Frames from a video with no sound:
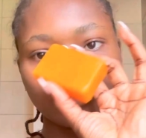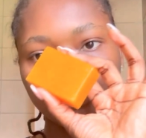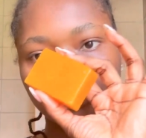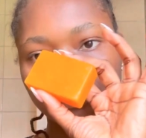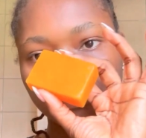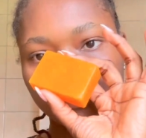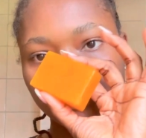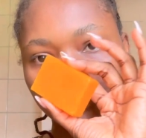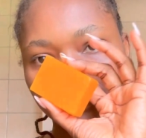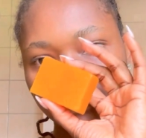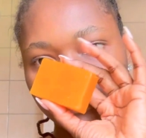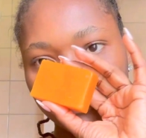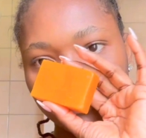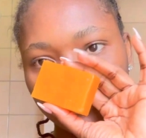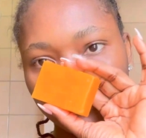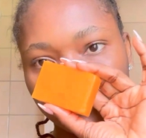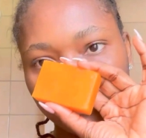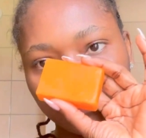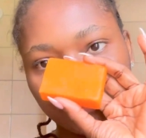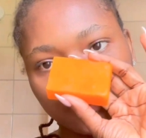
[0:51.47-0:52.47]
and let's see
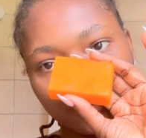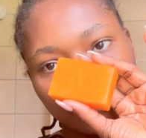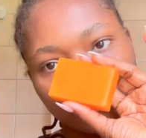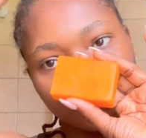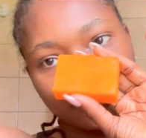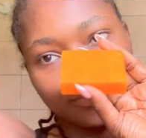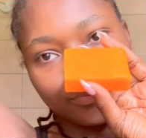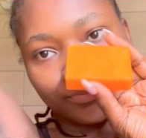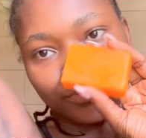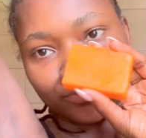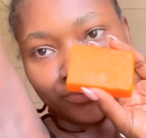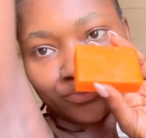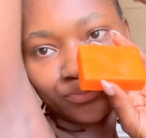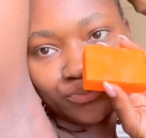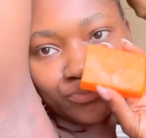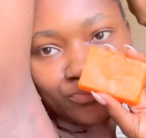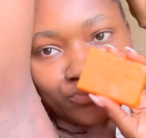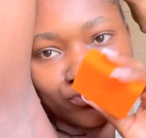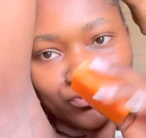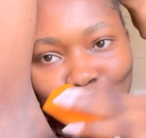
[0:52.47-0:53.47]
how this is going to
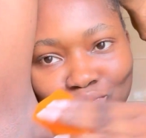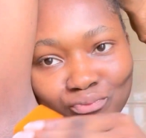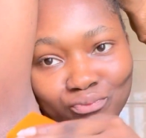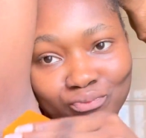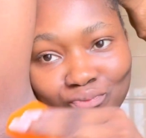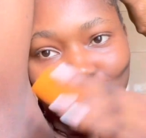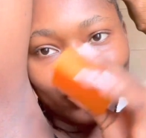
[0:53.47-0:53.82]
work for